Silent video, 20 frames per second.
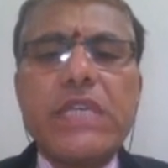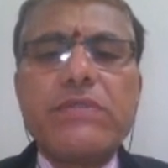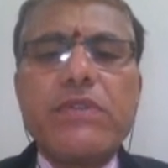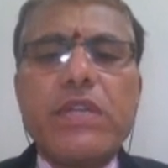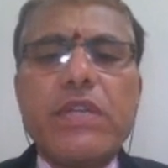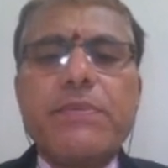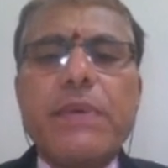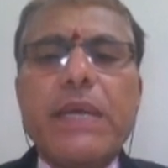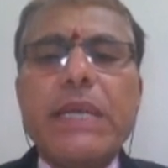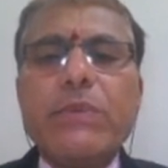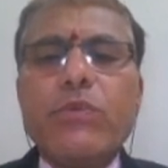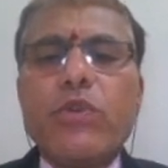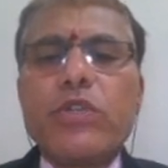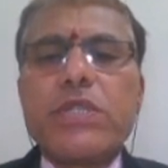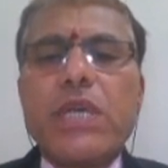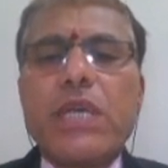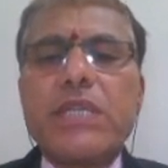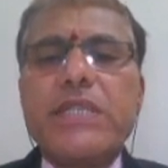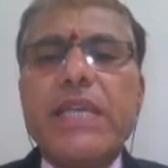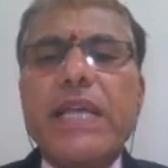as well as bending
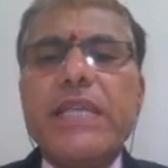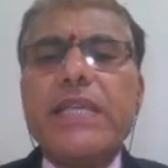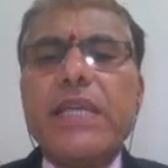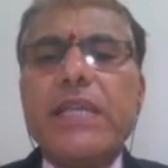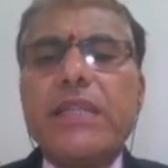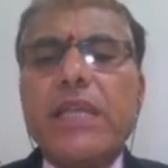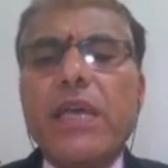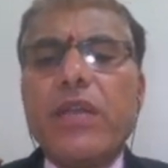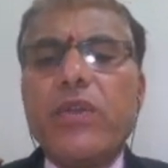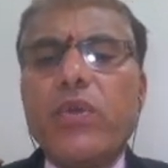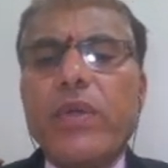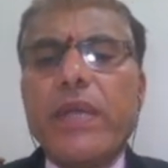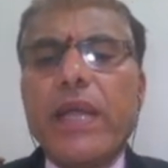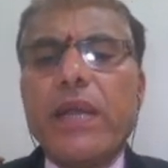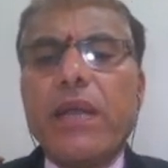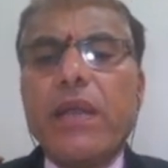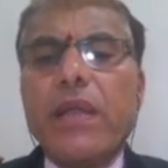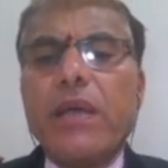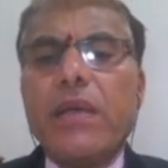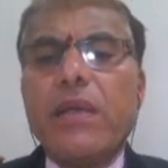moments are changing. There you
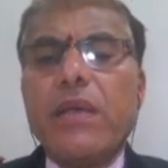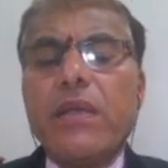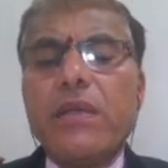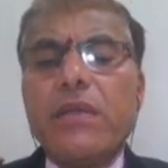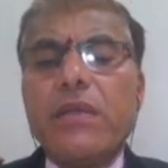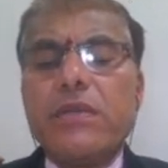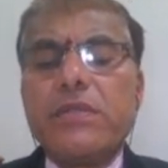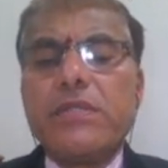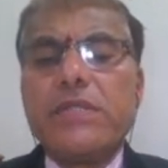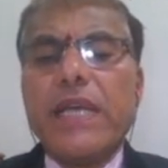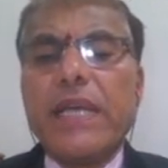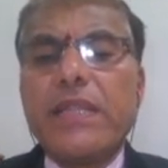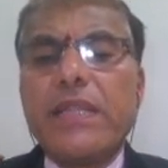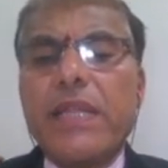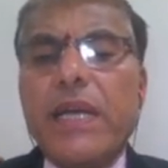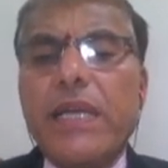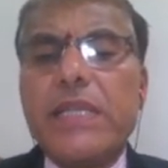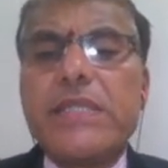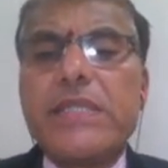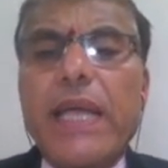can check the
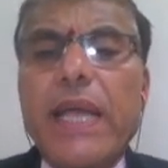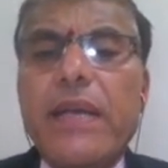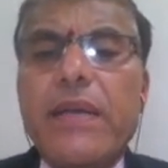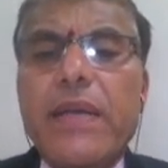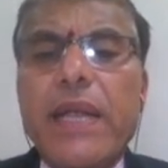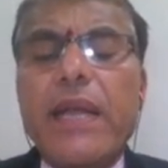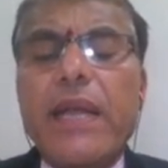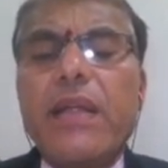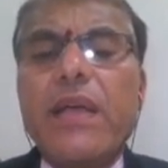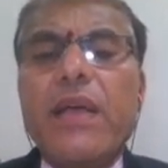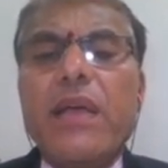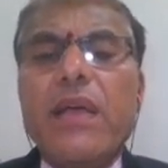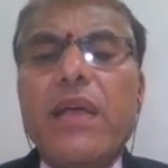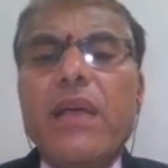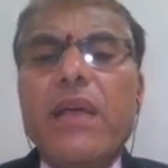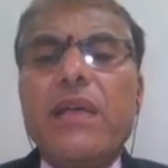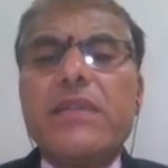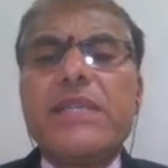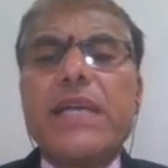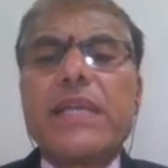design, right?
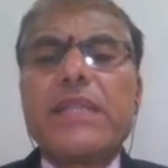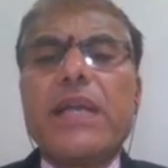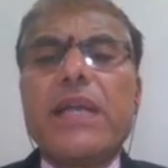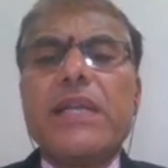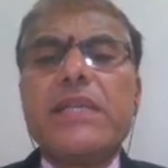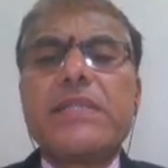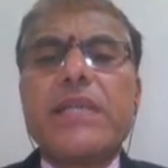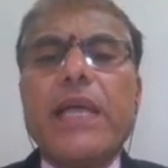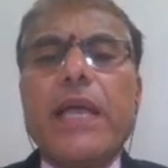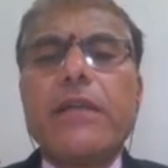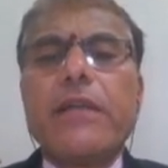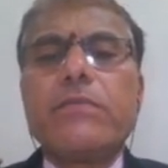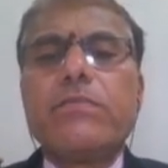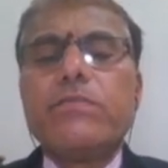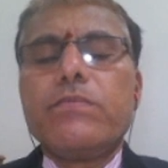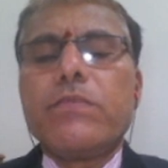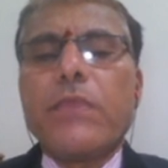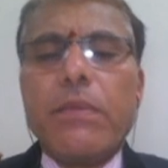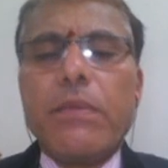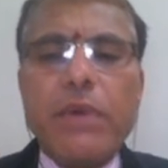Check the design.
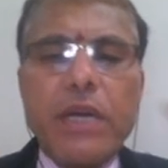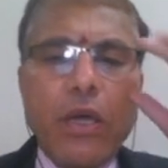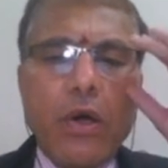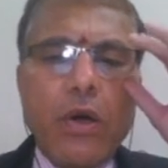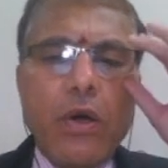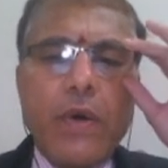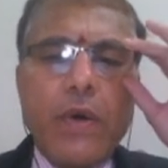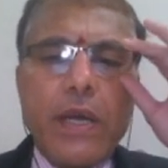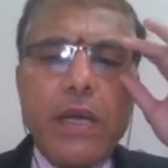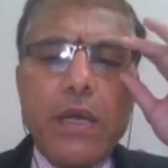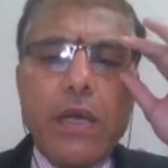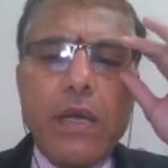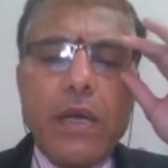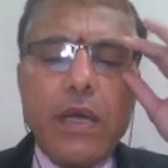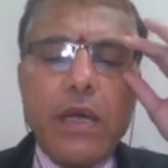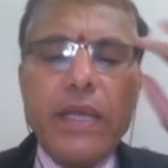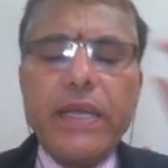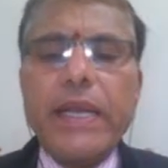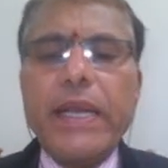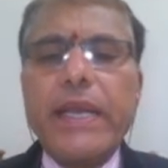But however,
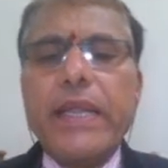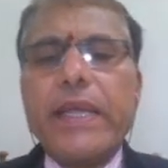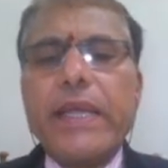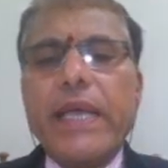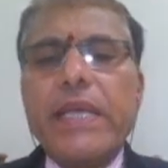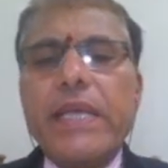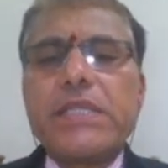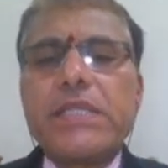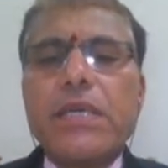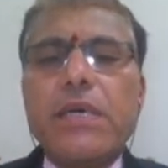in any case,